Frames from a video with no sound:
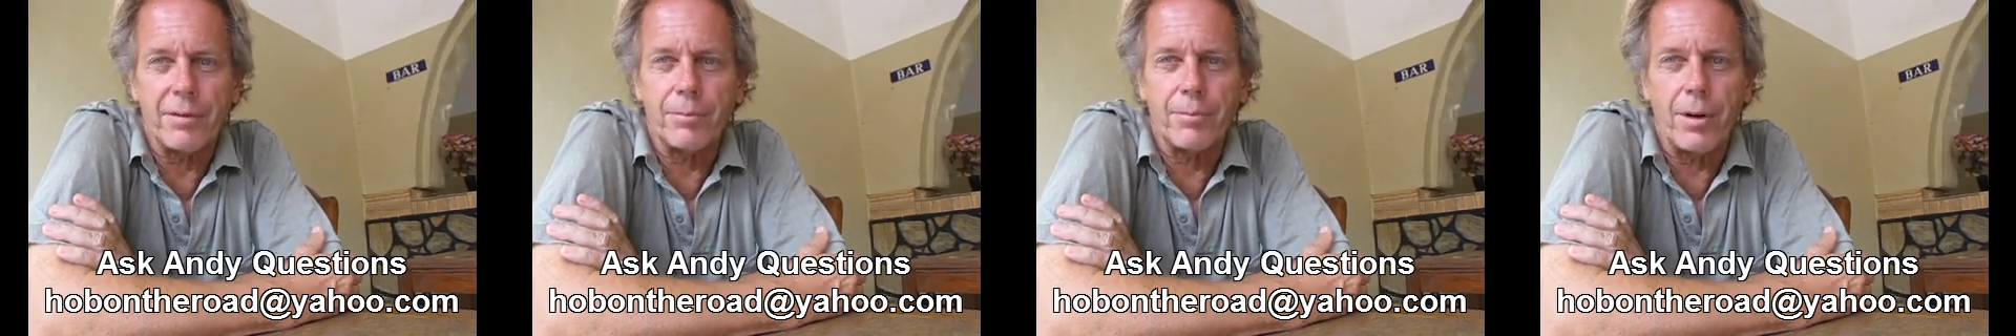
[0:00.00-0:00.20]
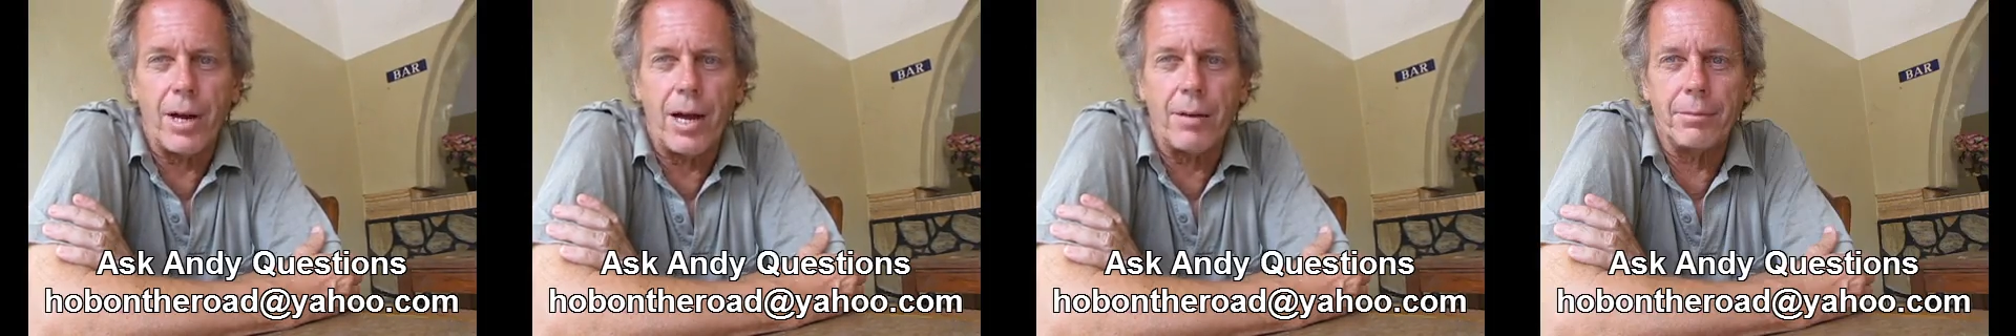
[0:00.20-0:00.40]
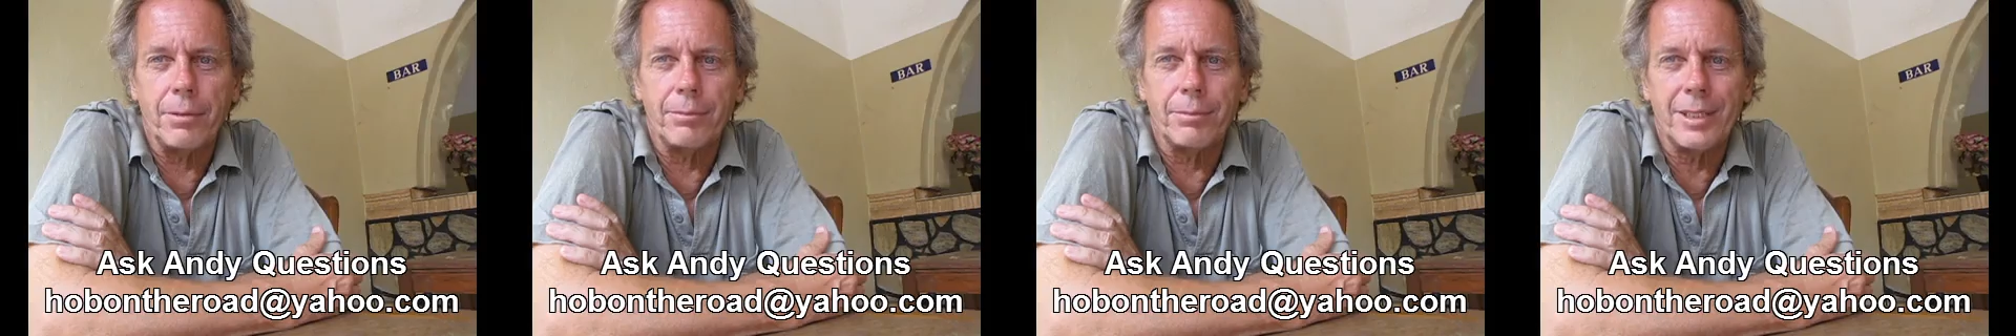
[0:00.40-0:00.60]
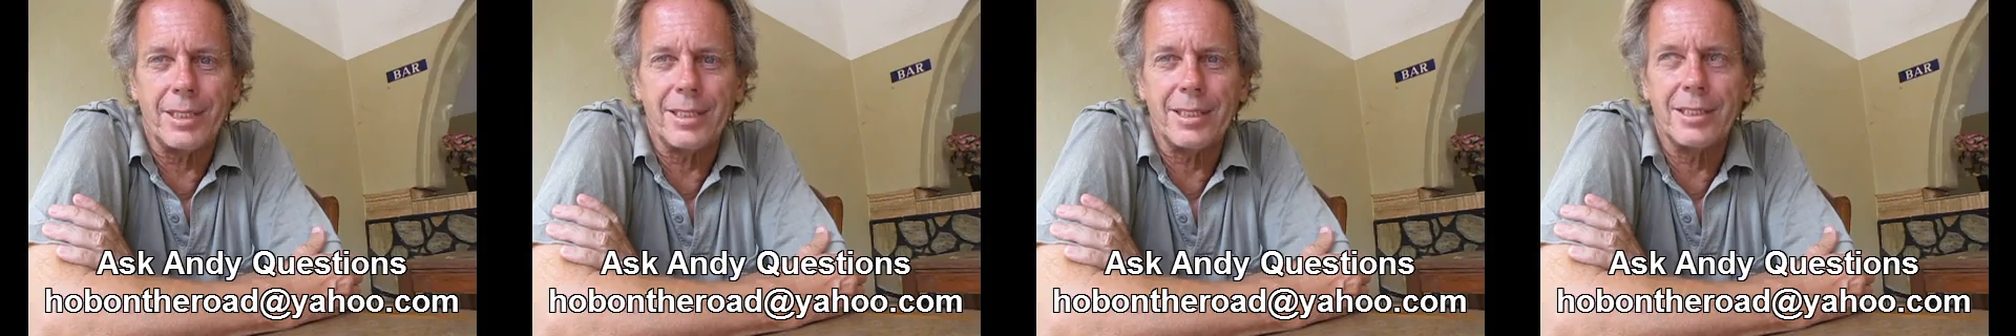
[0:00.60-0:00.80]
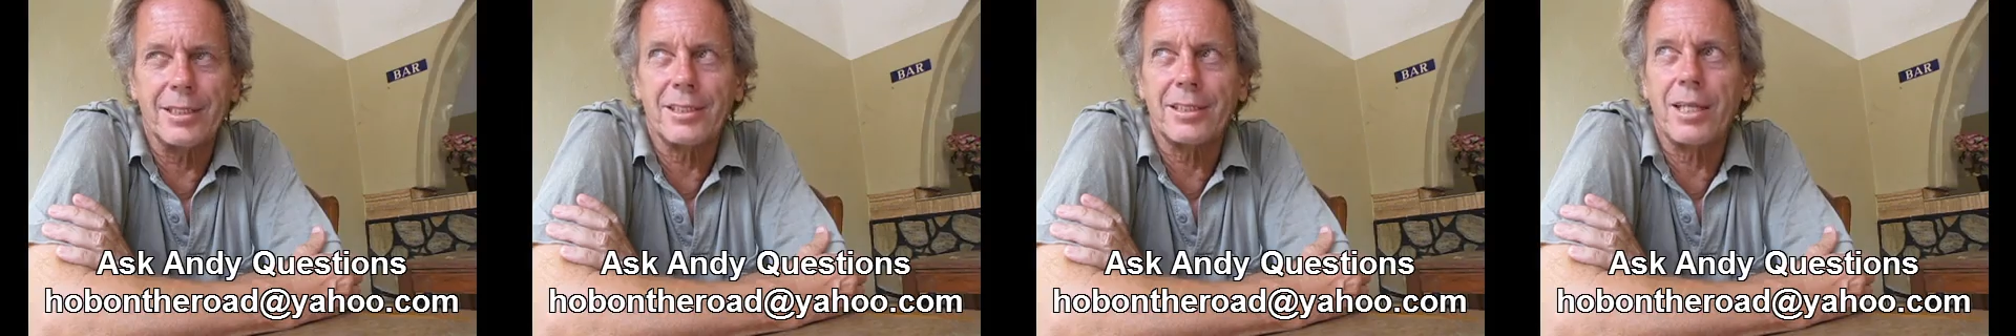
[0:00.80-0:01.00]
the problem
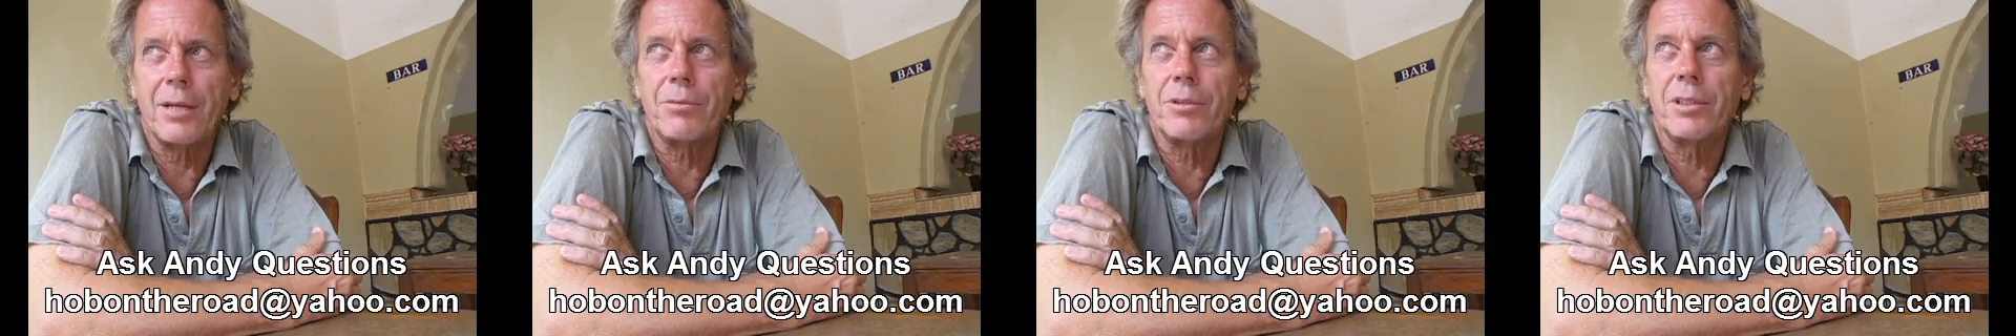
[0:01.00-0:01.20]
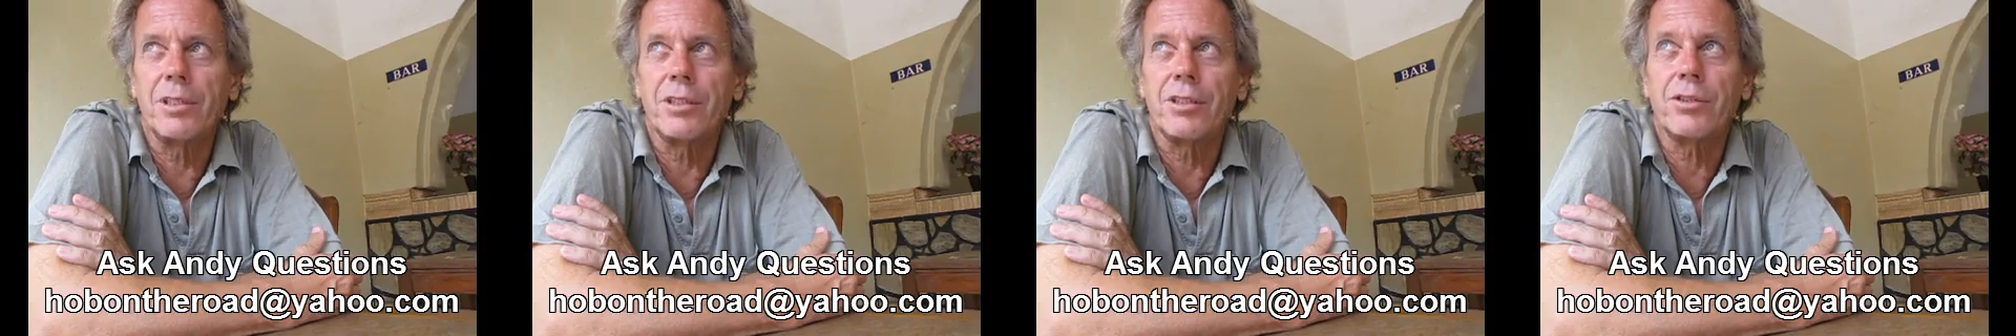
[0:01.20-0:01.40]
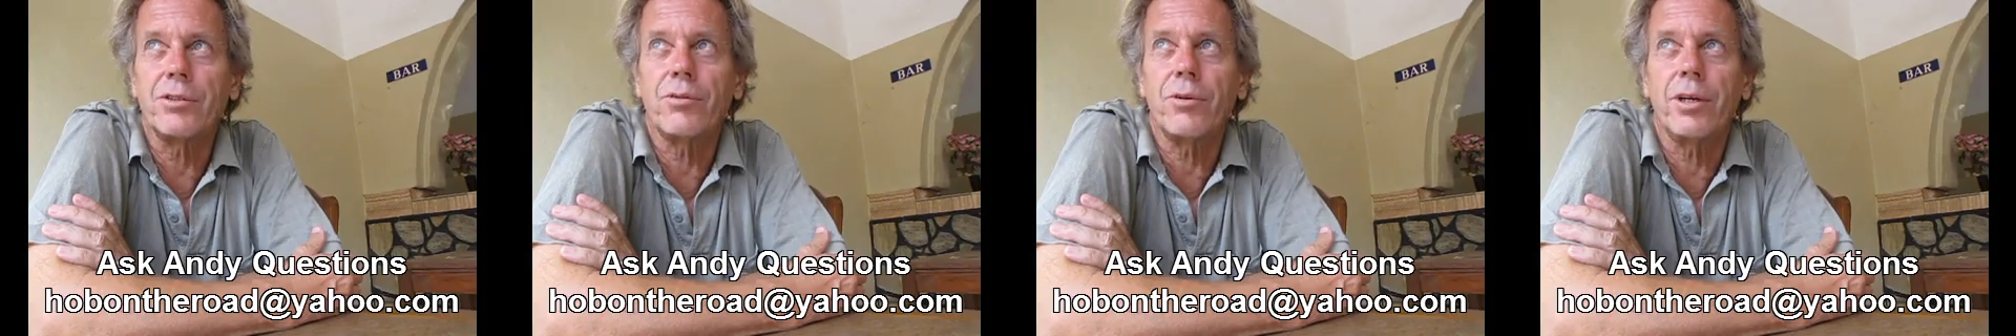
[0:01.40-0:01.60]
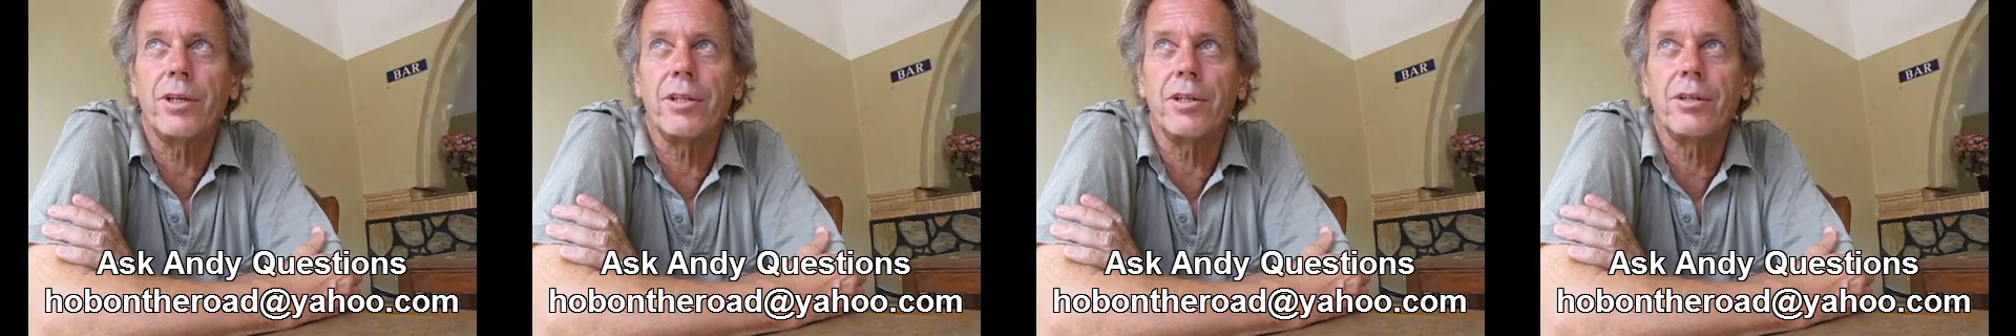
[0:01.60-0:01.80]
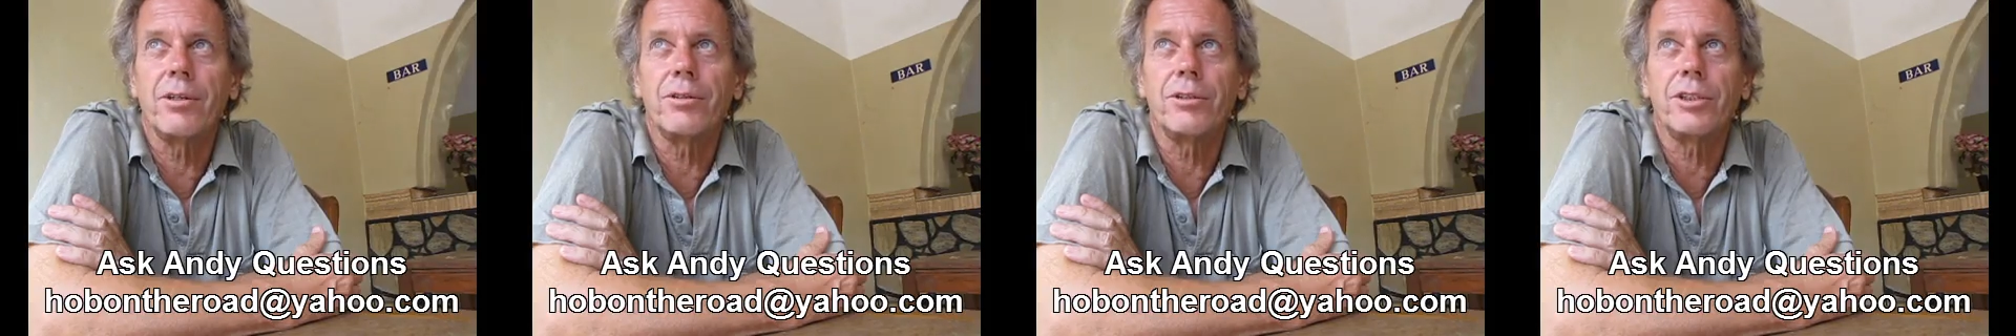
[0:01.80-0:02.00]
because they would destroy
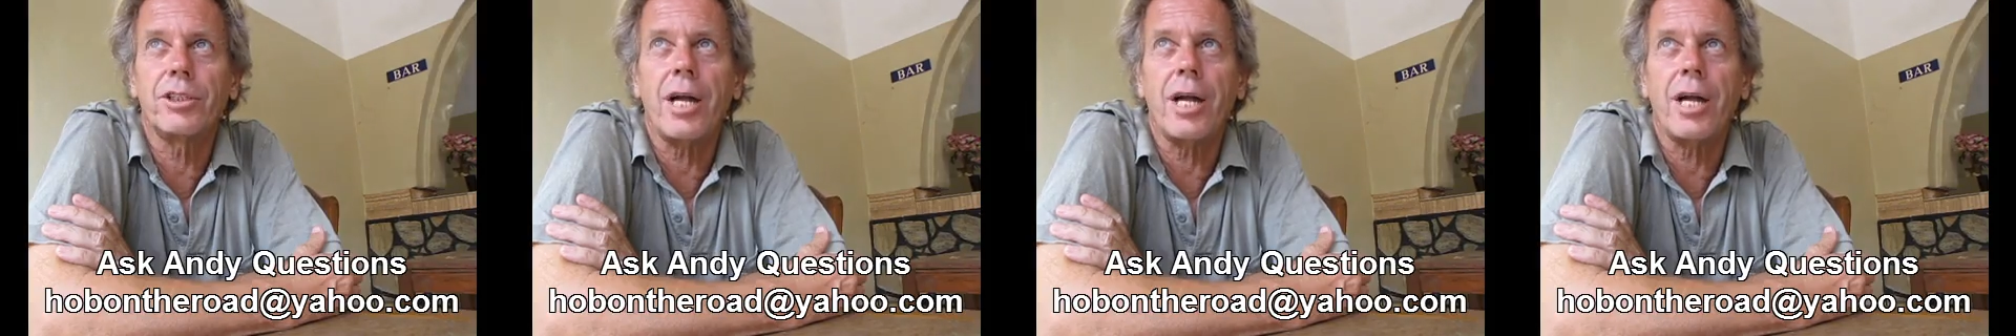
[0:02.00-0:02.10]
their own